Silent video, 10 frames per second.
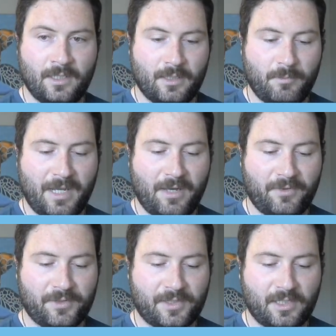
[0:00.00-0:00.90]
The
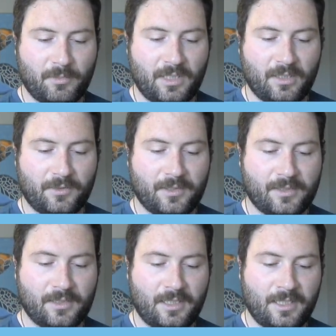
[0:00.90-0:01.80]
mouth is going to be on
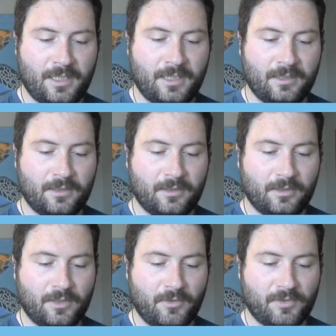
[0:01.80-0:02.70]
this line, the
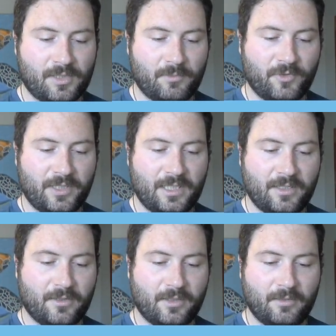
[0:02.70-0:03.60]
nose somewhere in
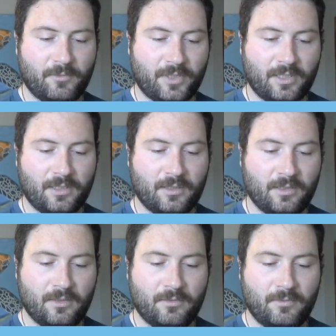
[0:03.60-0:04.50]
here, and
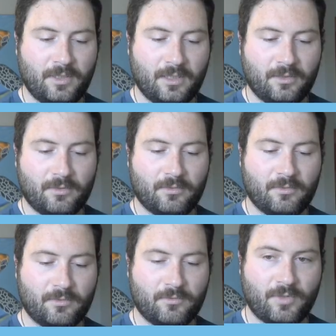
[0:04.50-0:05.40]
we can
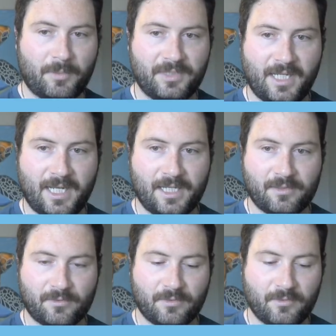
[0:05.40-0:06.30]
drop the
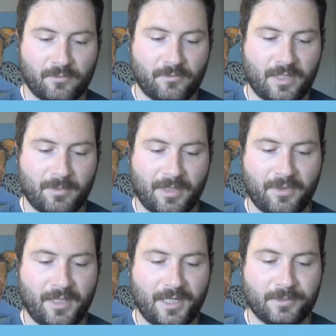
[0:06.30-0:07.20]
eyes right
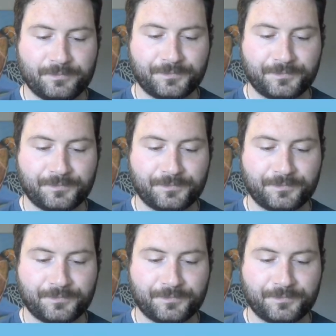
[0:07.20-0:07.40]
about there.